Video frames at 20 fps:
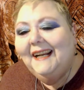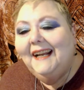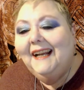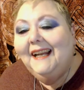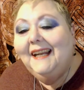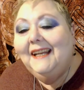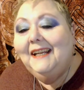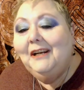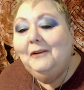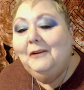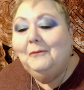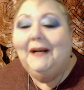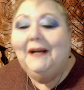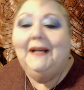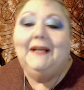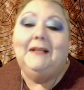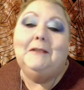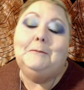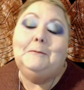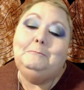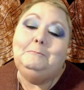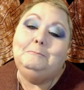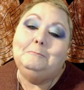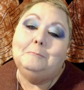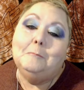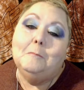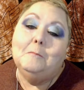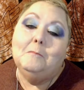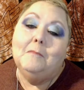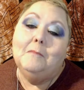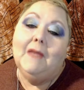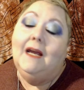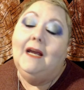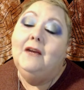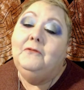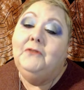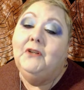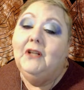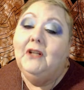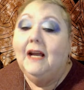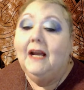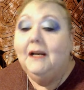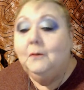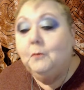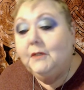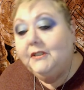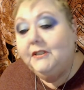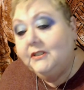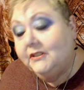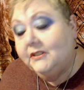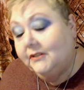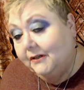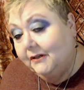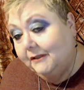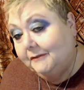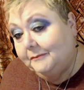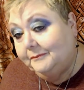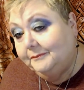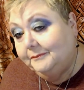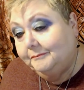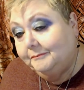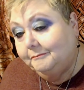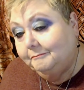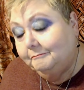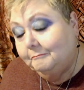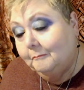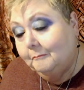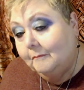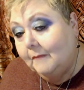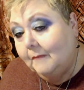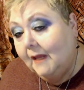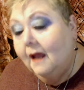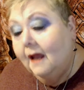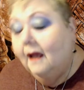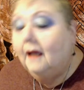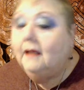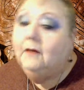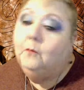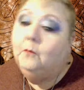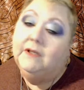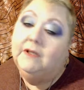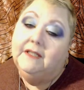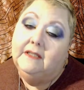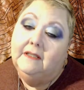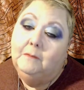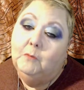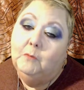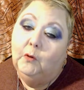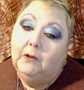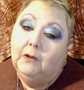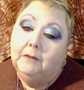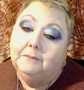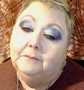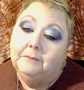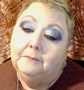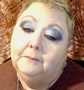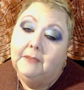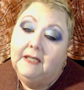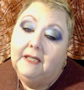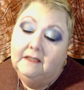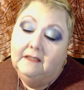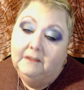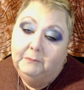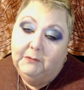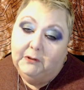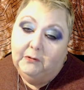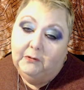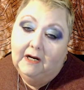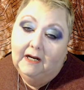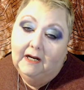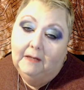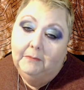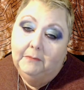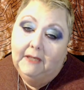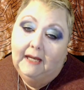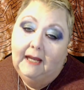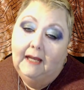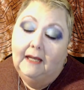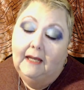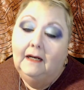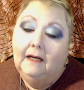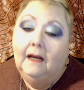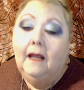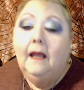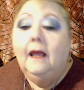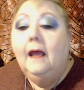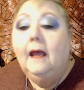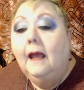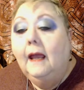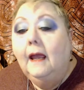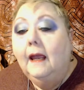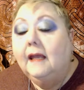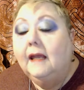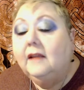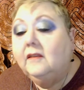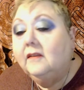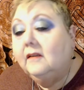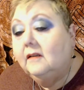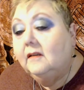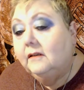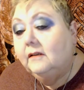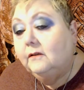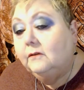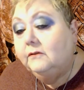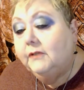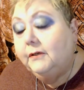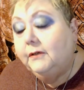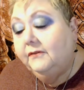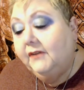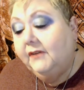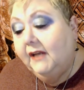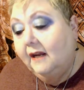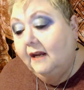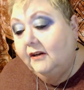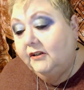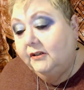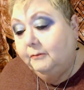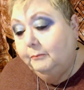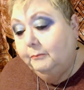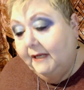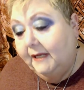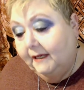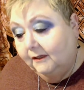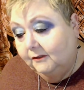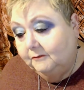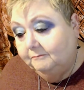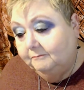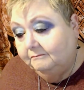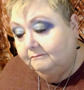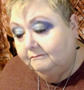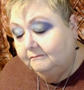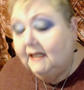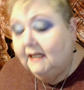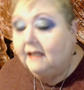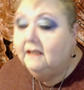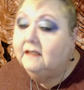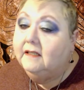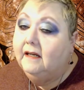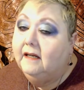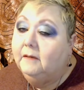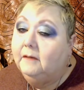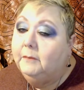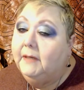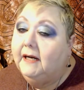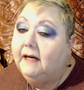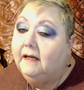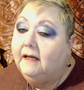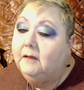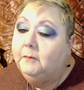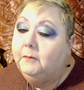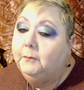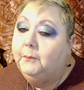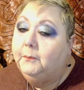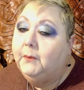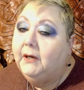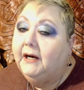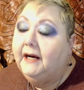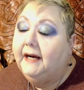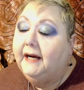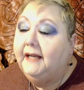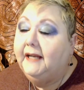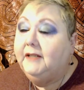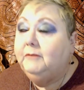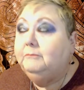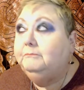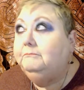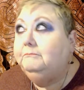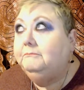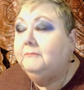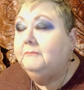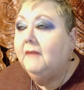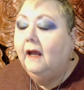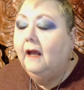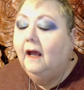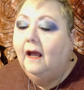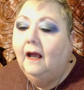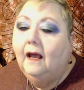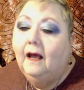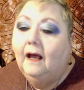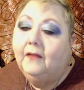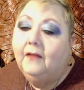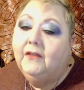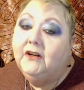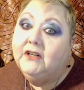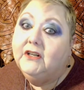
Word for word: Anyway, if you like what you saw and you want to see more, please subscribe and hit the little notification bell. I'd sing about it, but there's